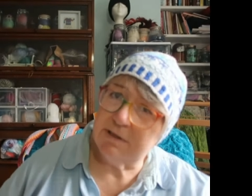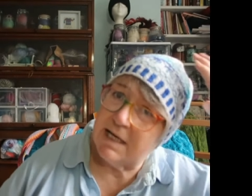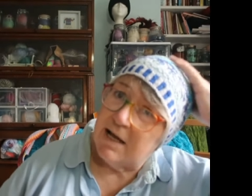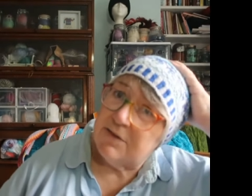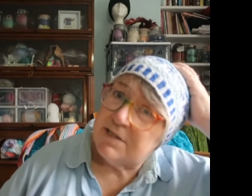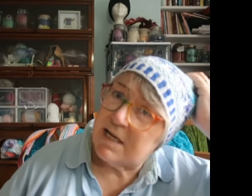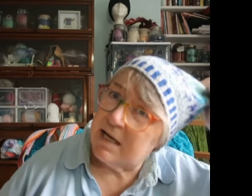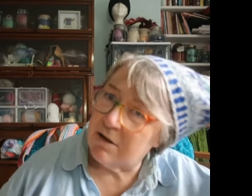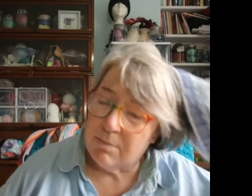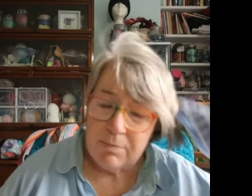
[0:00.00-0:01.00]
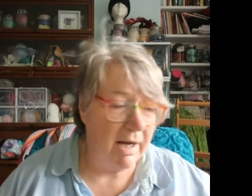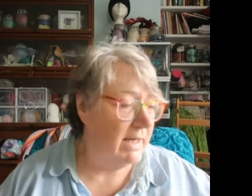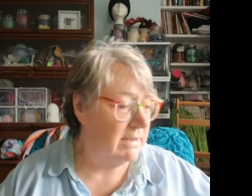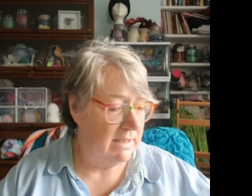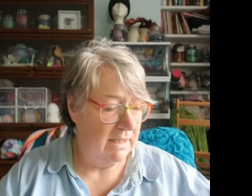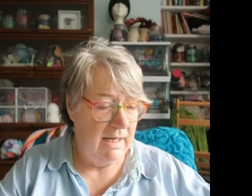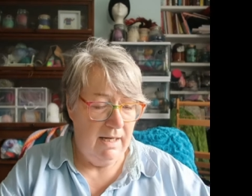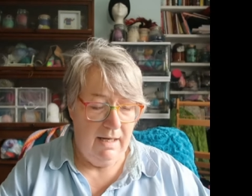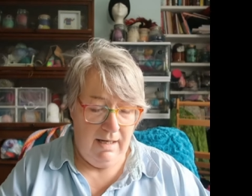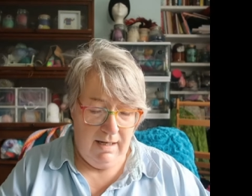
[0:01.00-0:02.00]
or death, staying on brand,
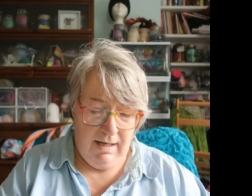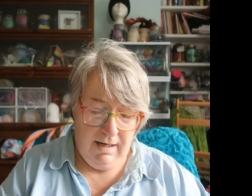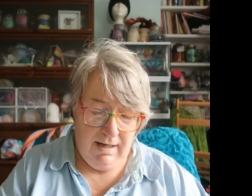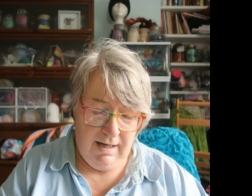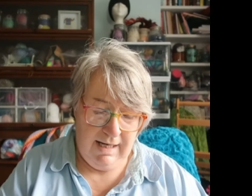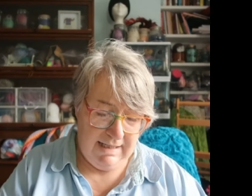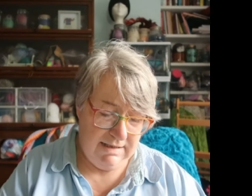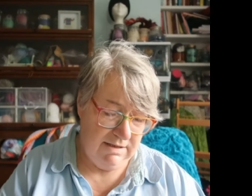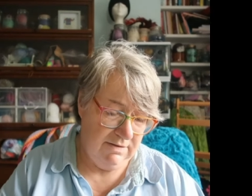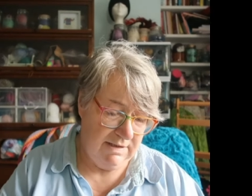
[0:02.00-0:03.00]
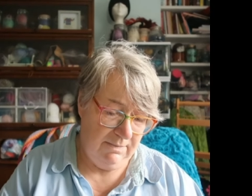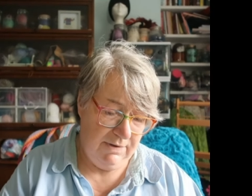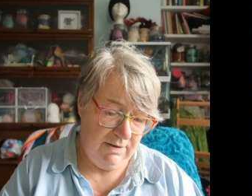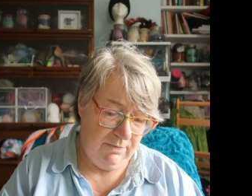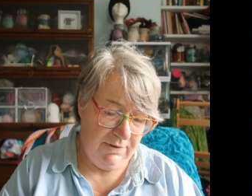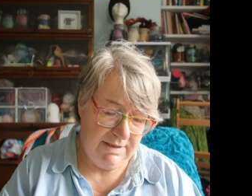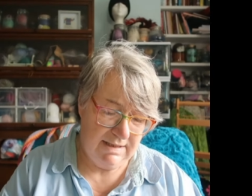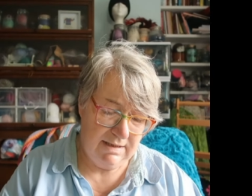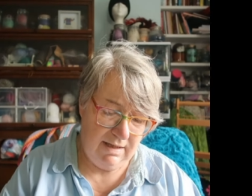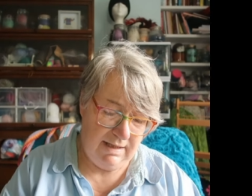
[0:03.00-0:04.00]
I had to do something with a
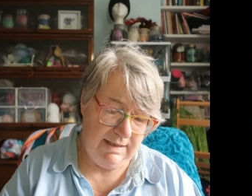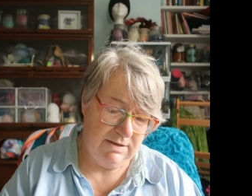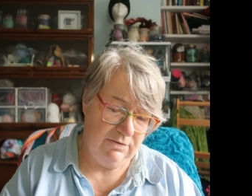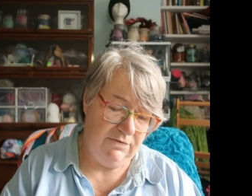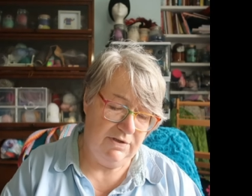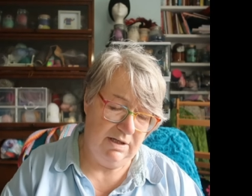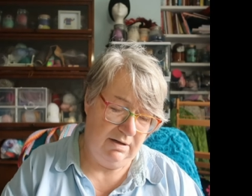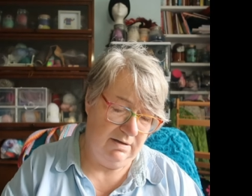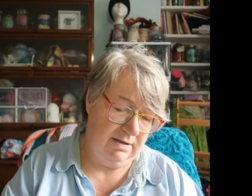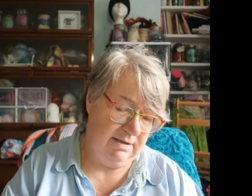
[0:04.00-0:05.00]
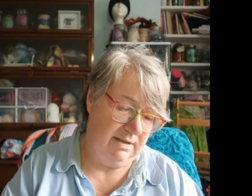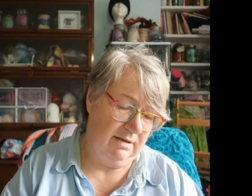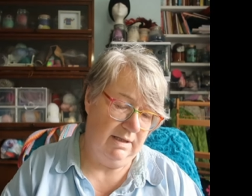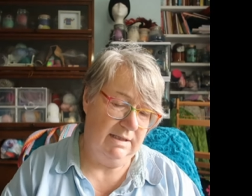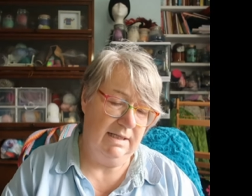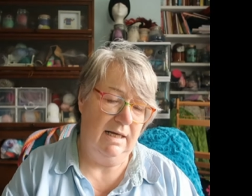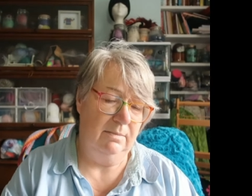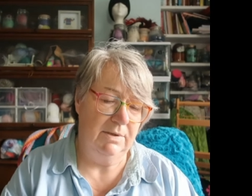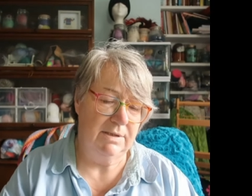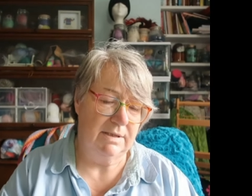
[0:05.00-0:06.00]
slightly sort of darker side
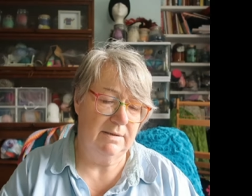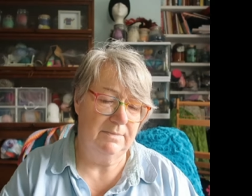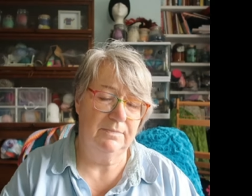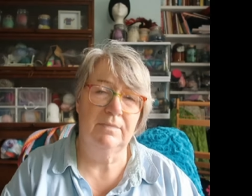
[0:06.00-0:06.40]
element.